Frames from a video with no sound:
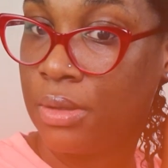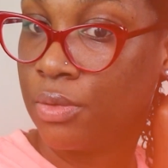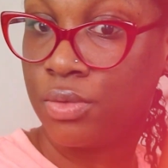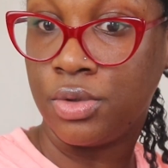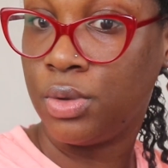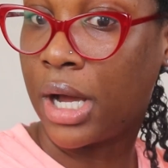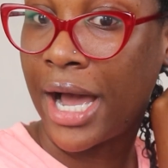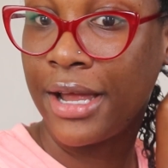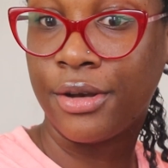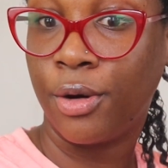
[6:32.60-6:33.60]
Magic
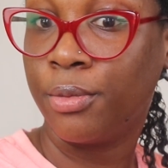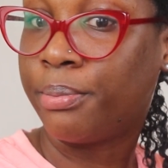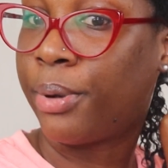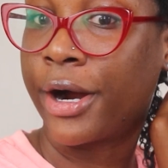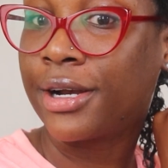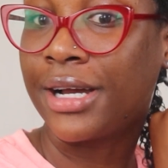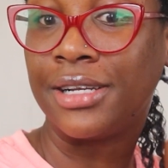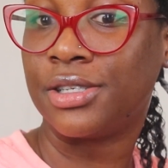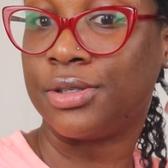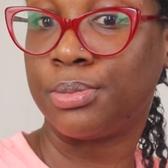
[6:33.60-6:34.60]
Grease does that, as well
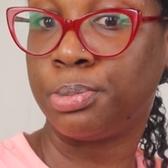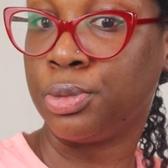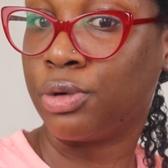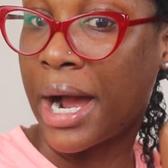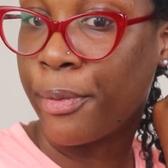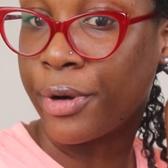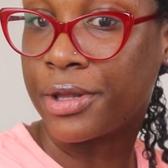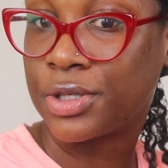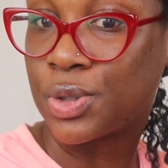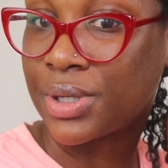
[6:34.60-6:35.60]
as it
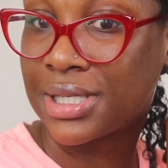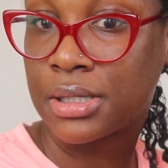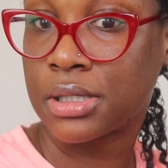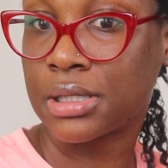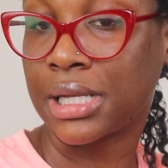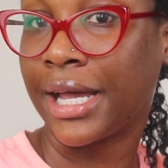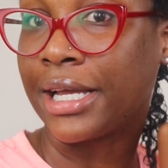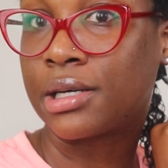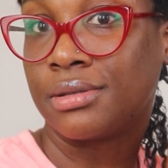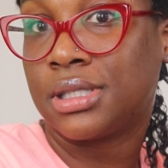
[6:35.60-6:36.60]
prolongs the
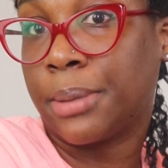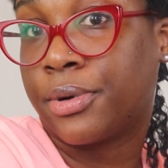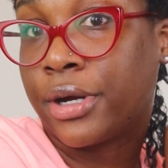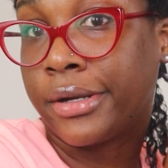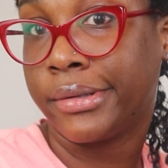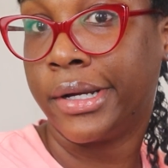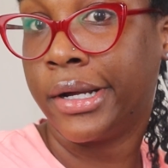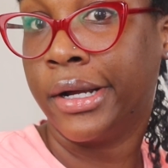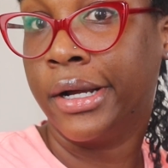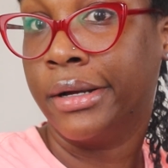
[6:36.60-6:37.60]
moisture level in my
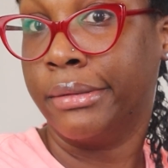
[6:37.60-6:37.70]
hair